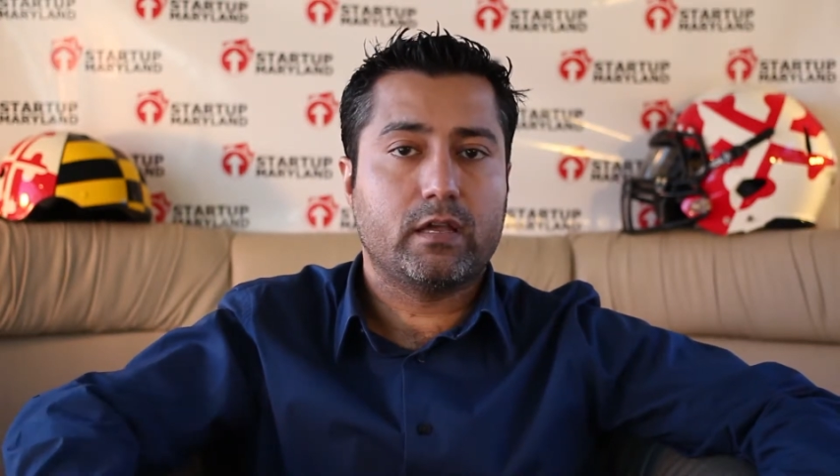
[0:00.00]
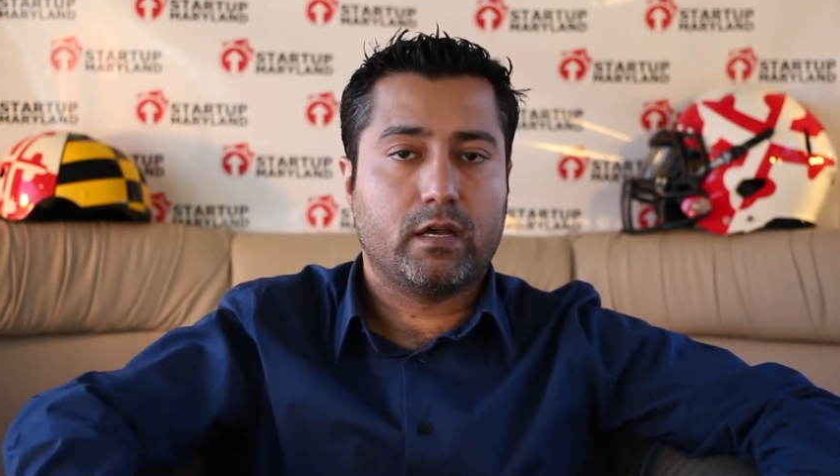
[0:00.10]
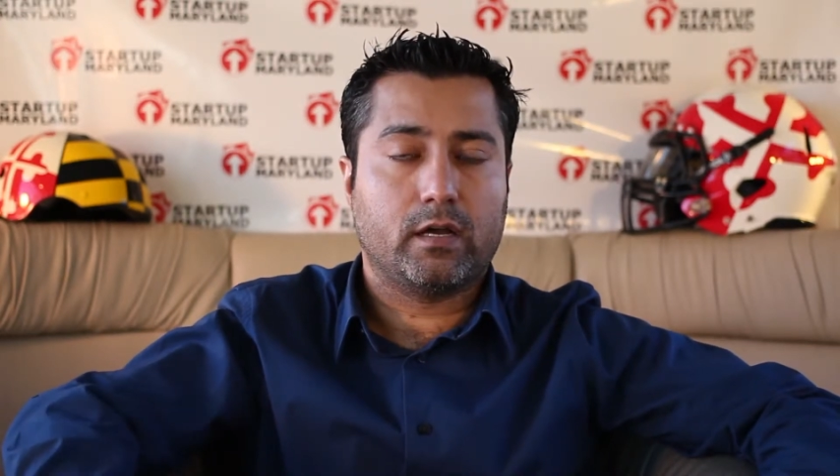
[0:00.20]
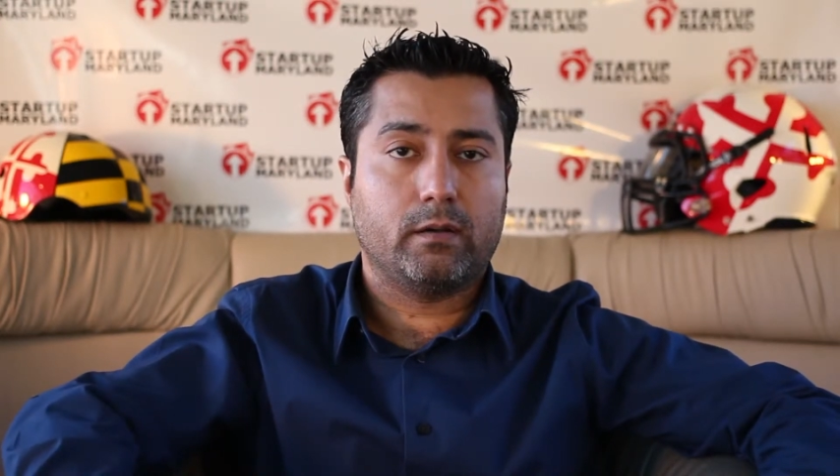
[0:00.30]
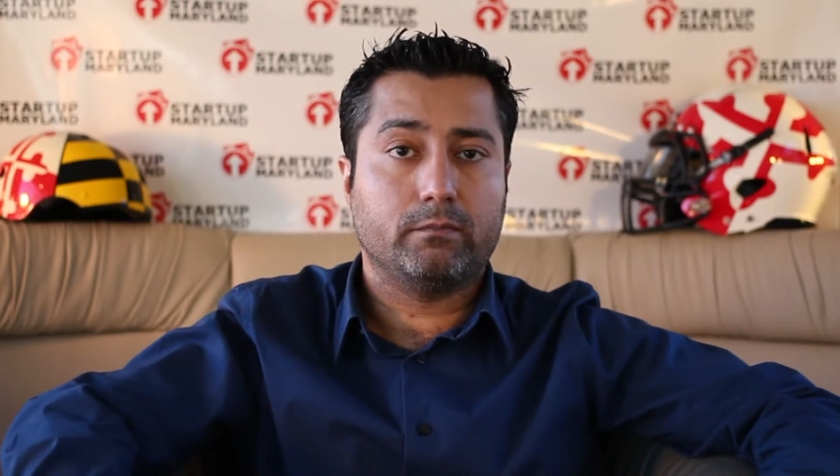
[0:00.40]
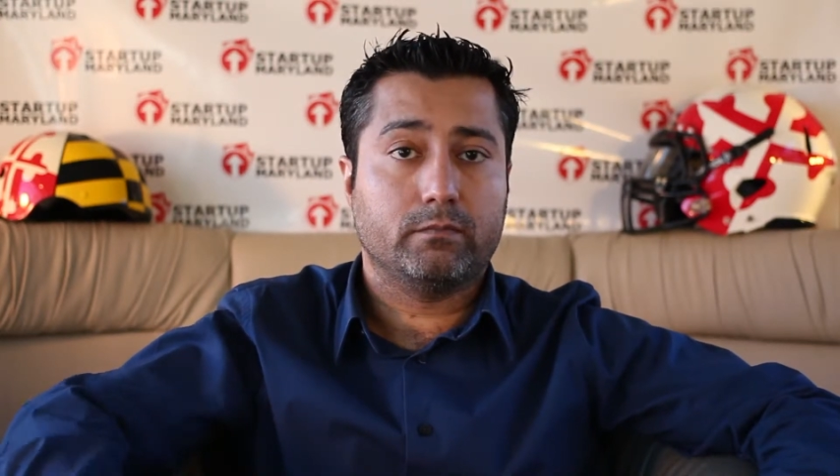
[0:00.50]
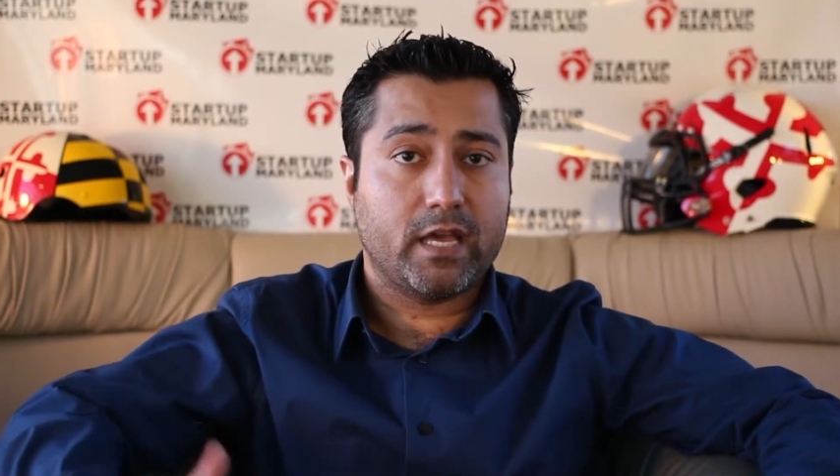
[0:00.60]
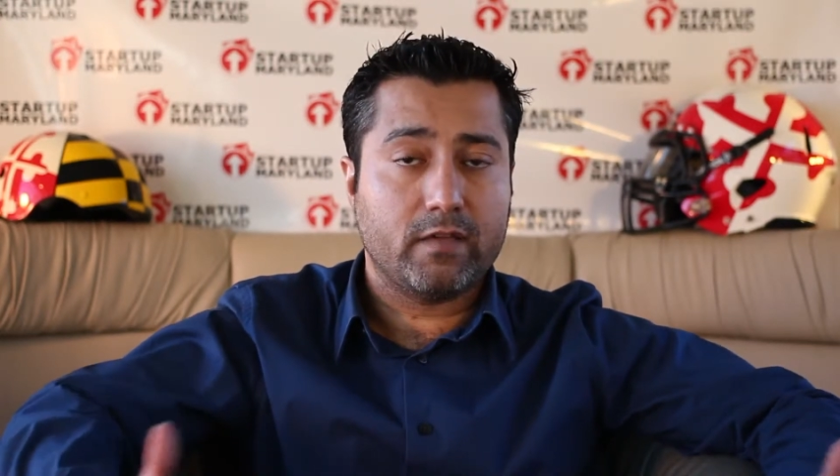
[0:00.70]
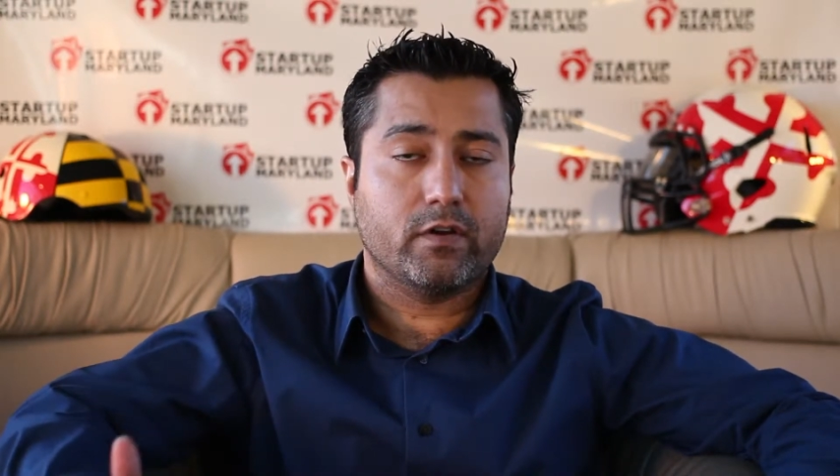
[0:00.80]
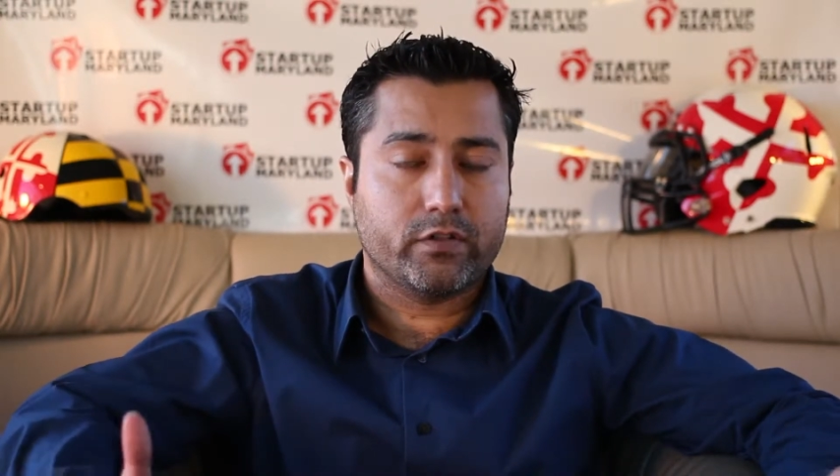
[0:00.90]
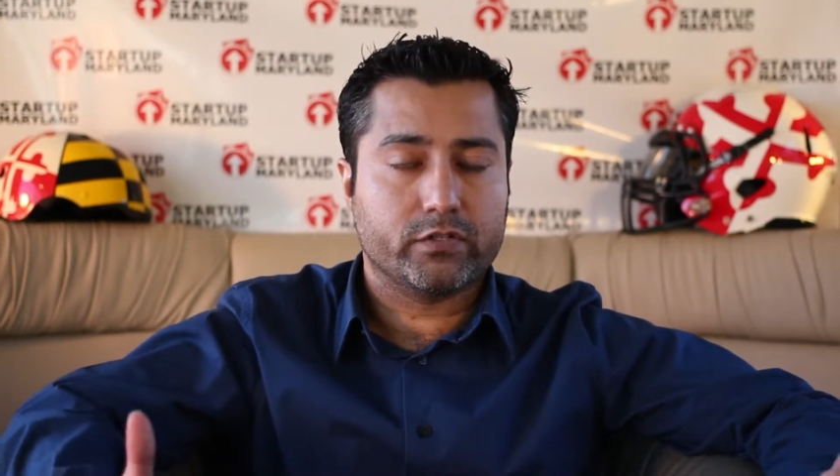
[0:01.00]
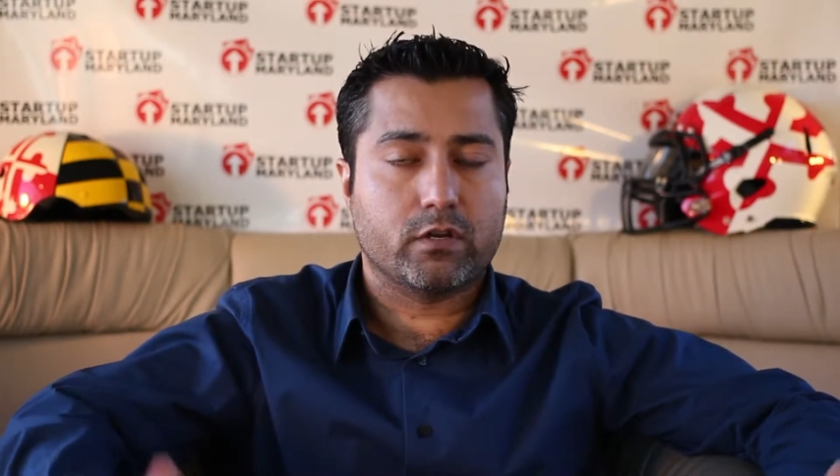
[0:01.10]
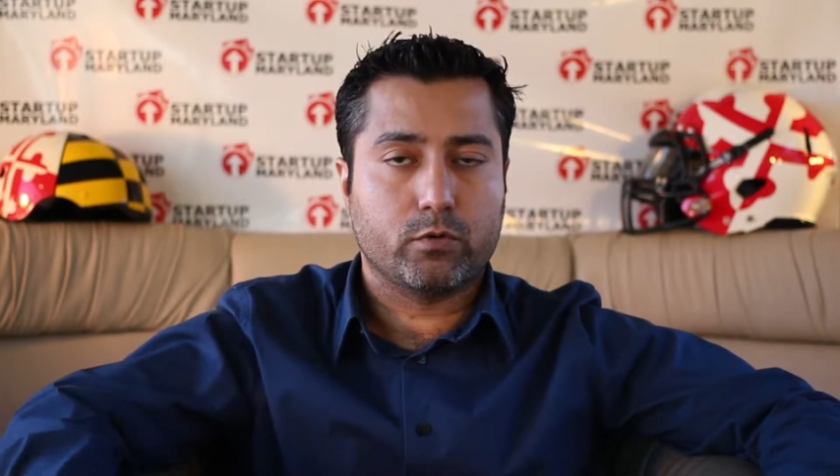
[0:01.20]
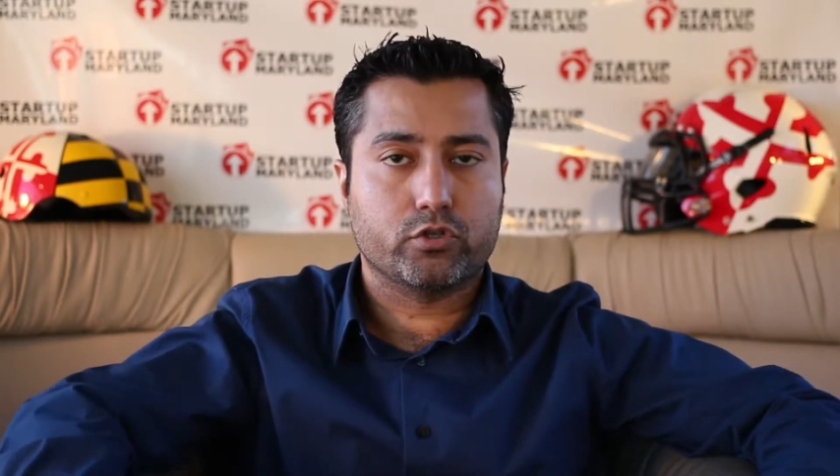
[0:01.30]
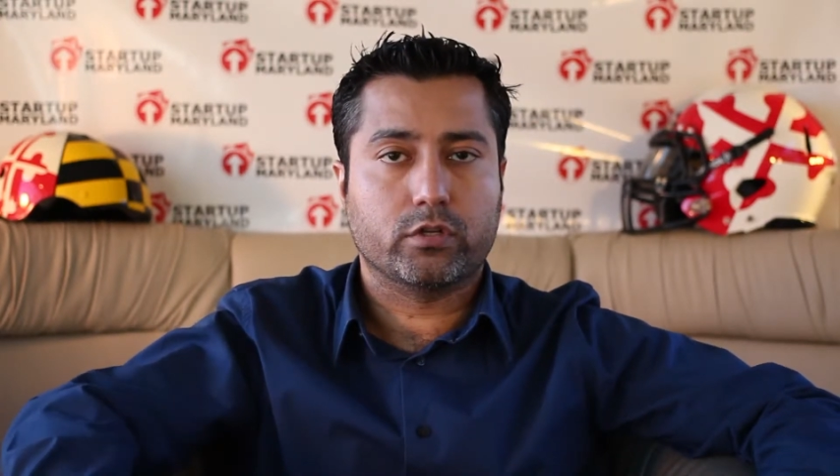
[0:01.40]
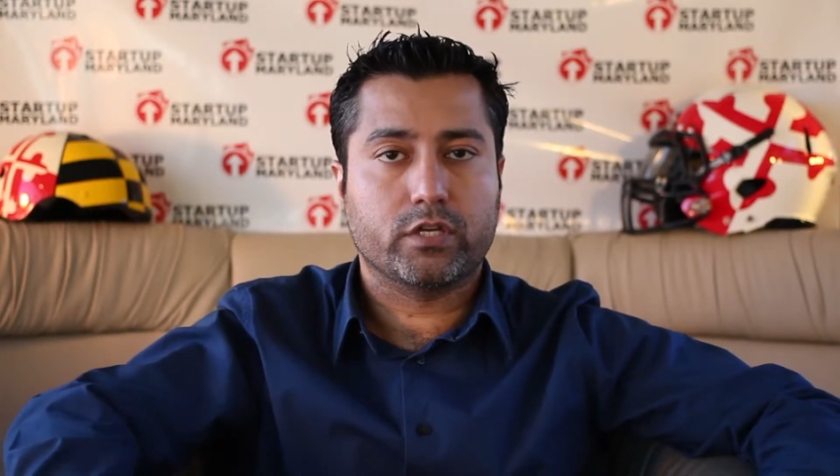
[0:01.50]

um, anywhere there's a commercial